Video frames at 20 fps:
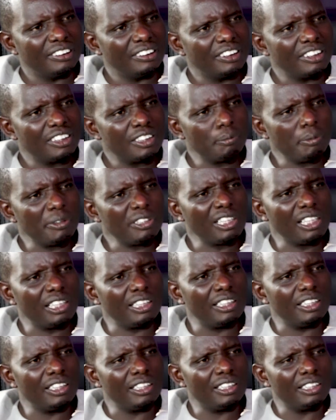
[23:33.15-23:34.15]

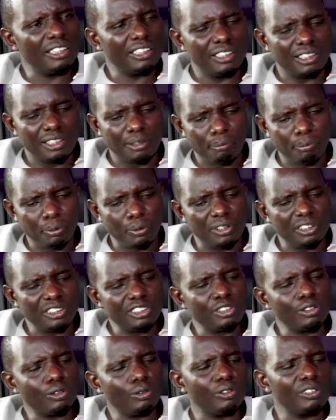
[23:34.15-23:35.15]
especially in the
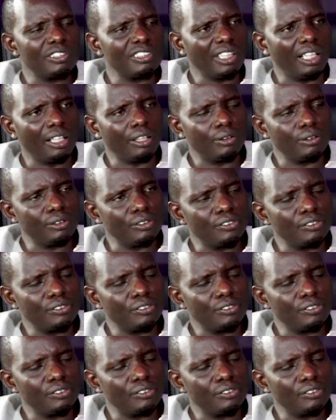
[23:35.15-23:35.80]
political circles.